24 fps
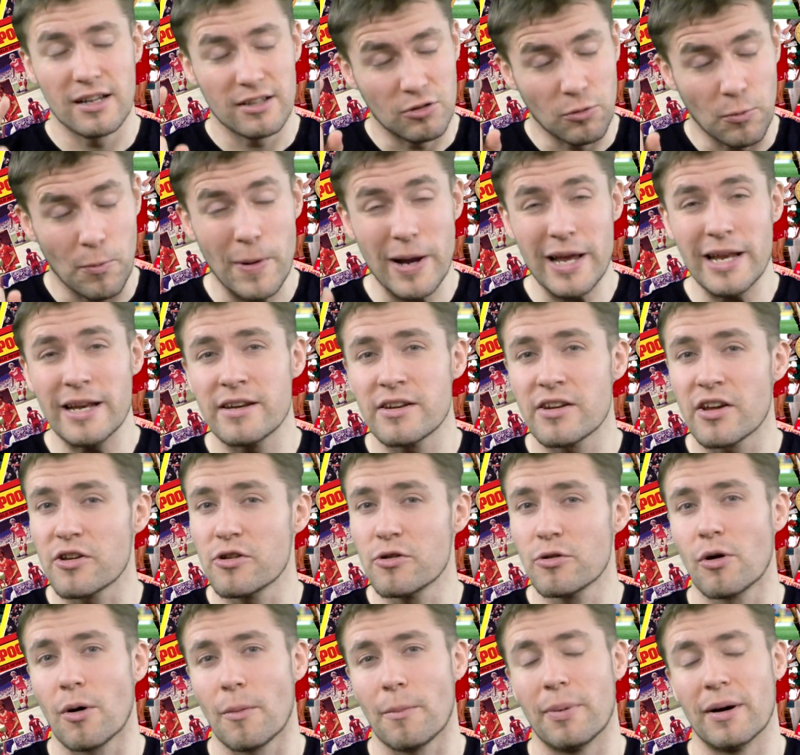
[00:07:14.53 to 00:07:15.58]
to win the
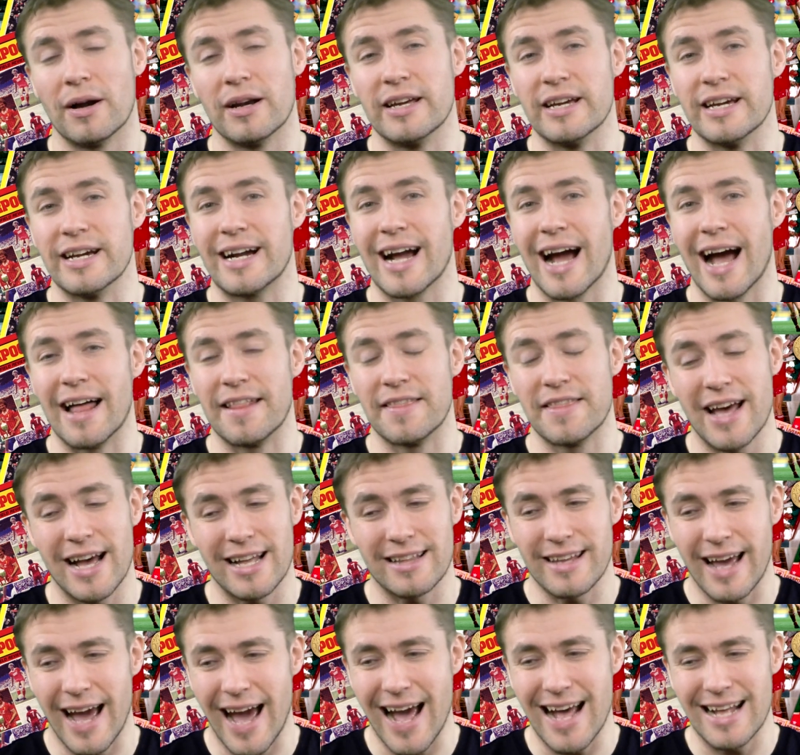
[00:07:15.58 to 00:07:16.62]
Europa League and
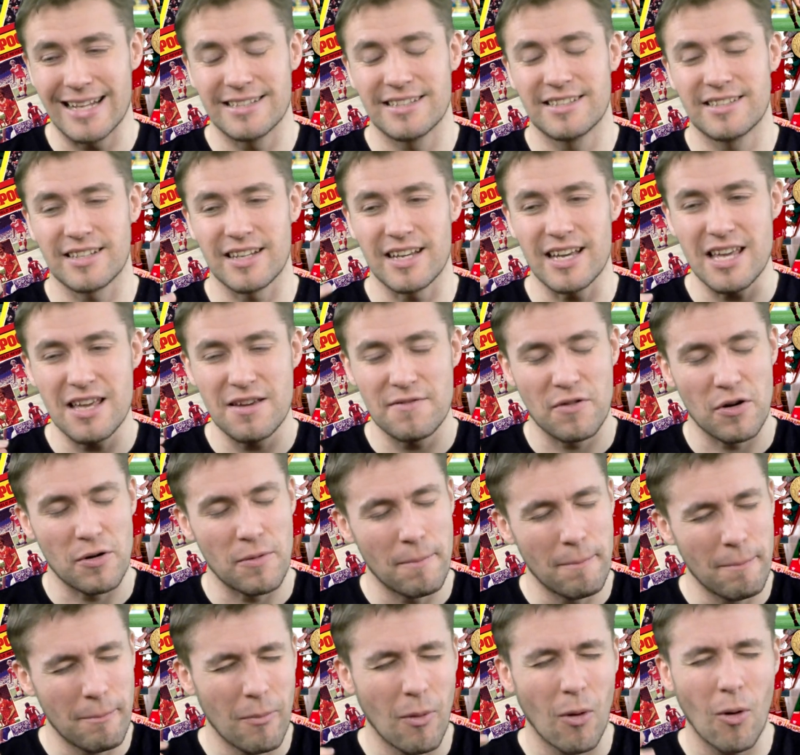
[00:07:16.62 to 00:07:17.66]
that adds
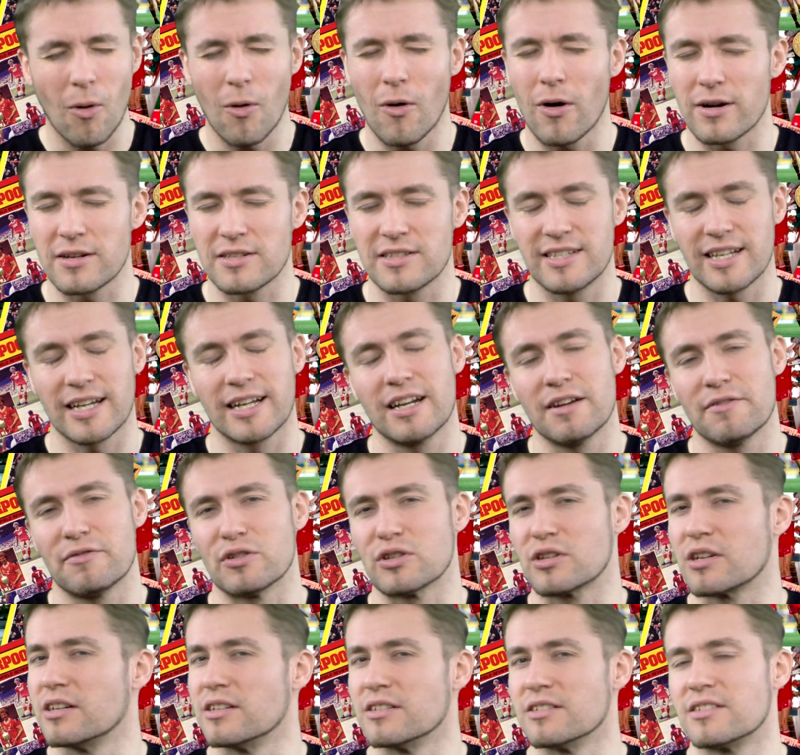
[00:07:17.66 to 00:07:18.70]
even more
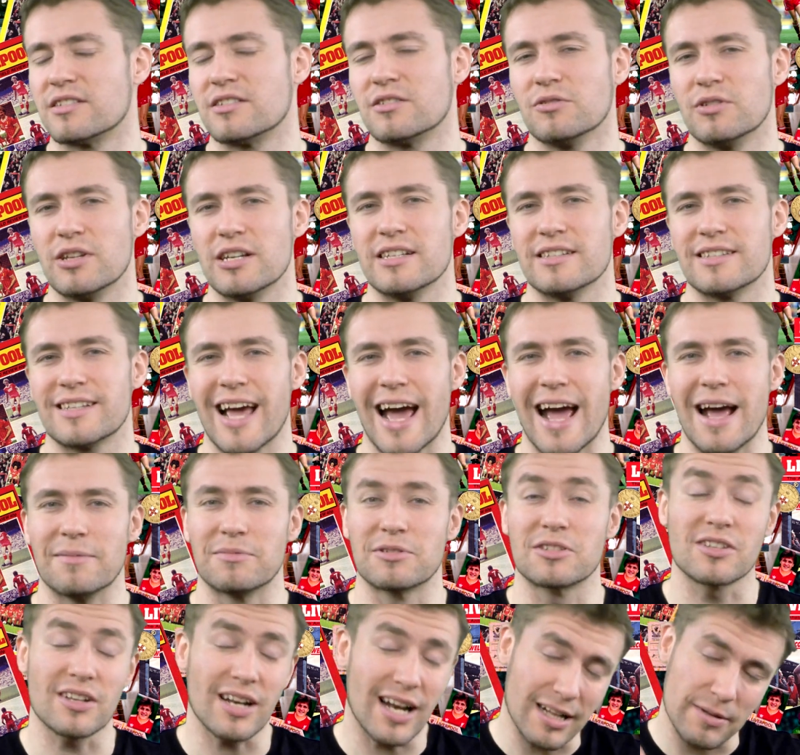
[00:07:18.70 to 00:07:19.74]
significance to these
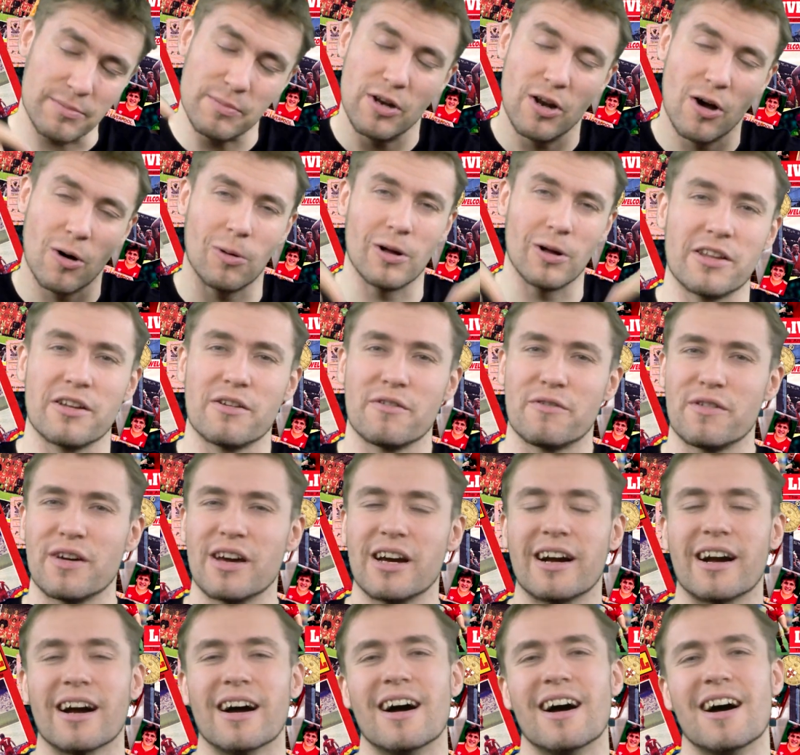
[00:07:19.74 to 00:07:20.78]
games. So let me know you
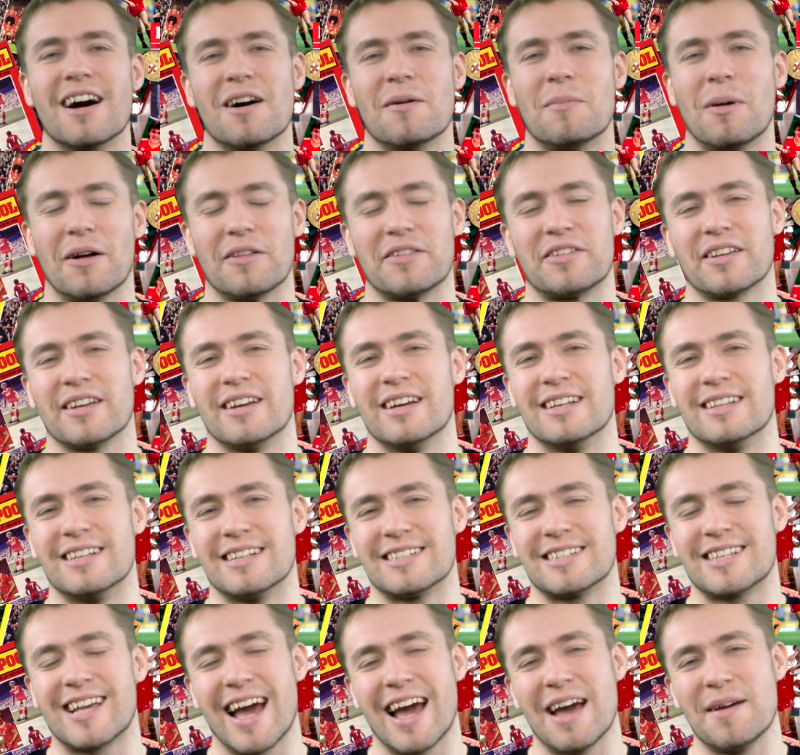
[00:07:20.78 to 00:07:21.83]
think about
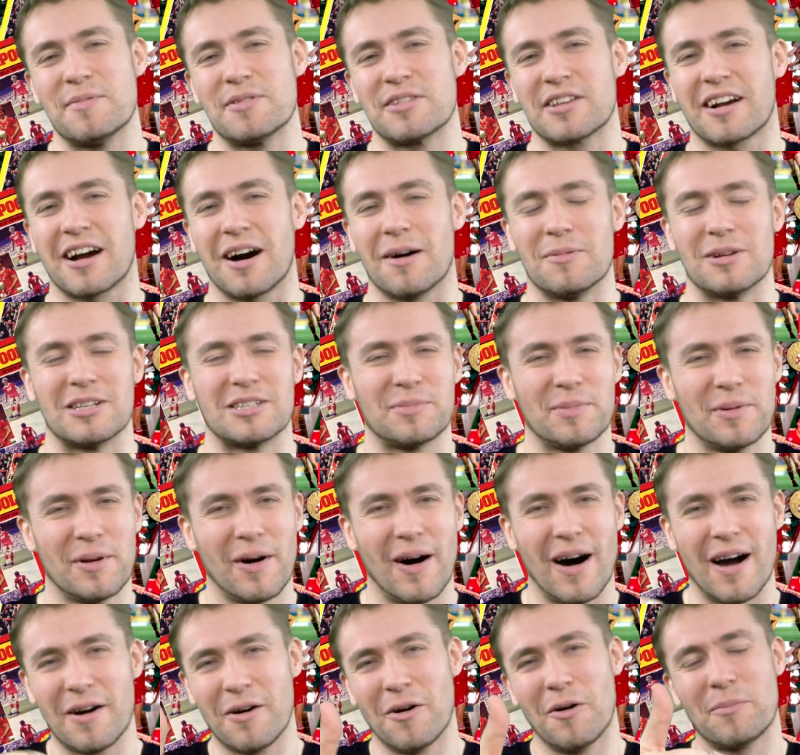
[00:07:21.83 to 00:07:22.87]
this game in the comments below.
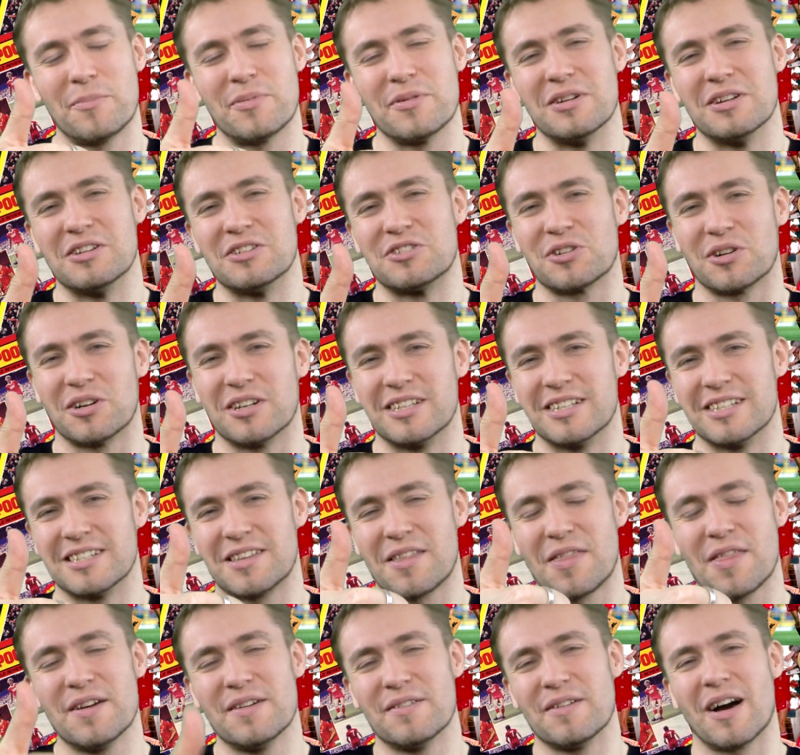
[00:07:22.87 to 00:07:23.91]
I hope you enjoyed this.
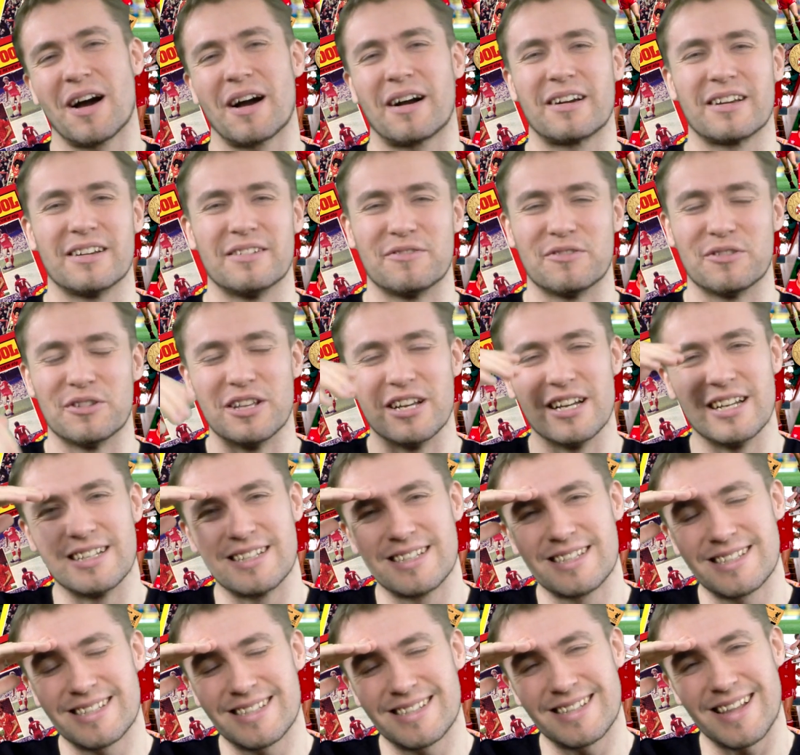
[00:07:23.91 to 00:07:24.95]
Leave a like if you did.
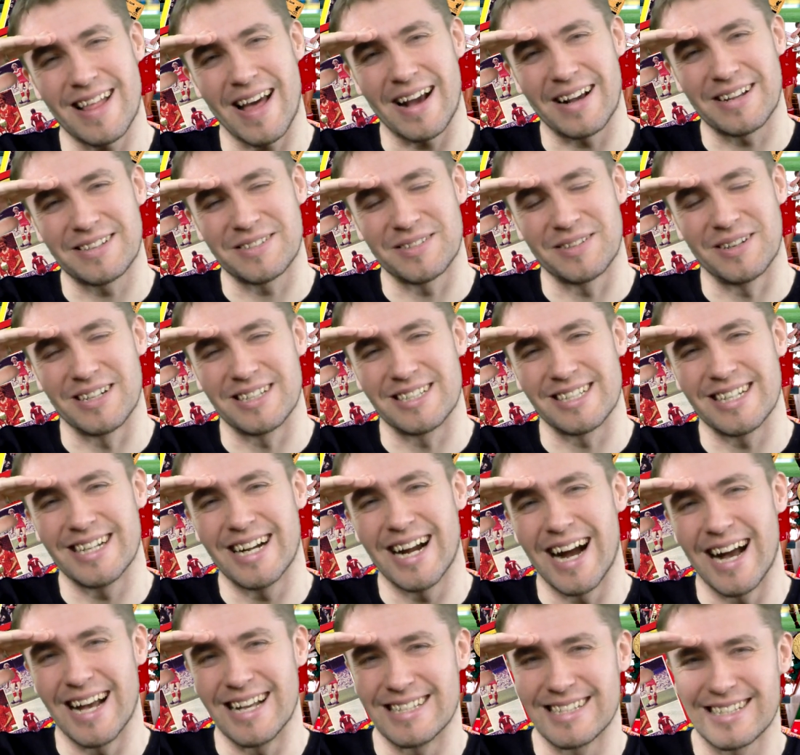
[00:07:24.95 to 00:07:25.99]
Thanks for watching
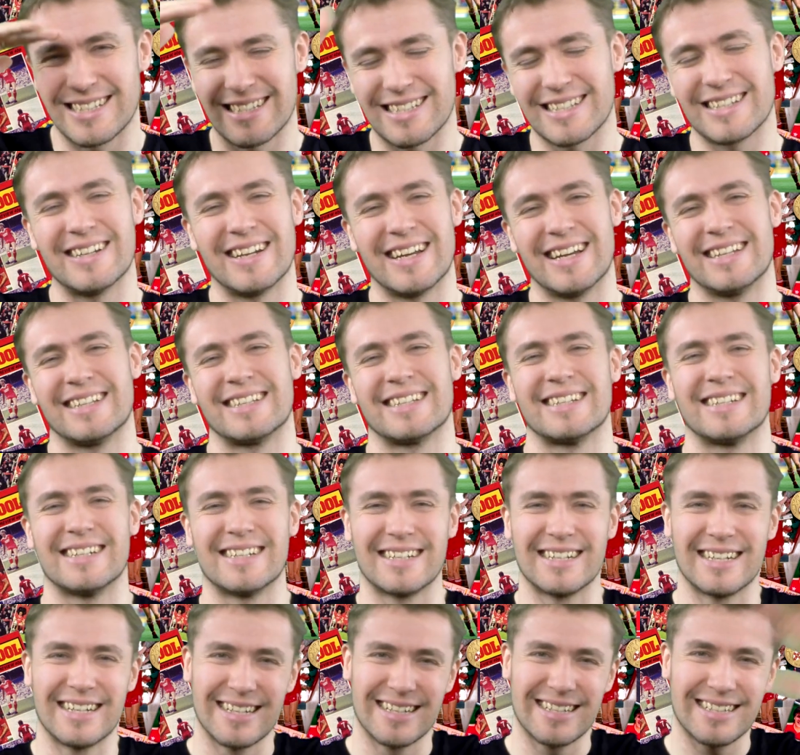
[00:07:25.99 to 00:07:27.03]
guys. See you
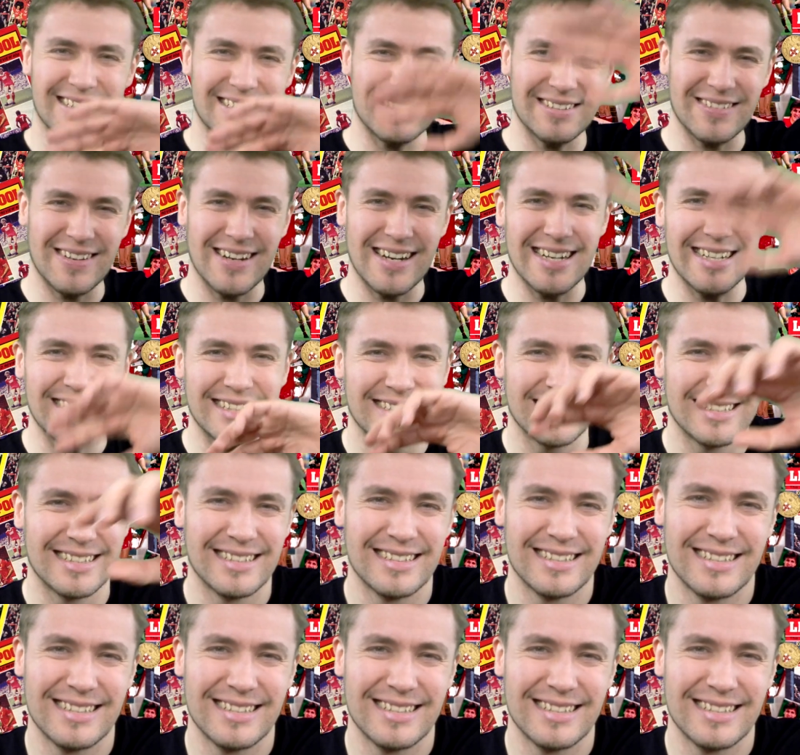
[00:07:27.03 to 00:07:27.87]
later. Goodbye.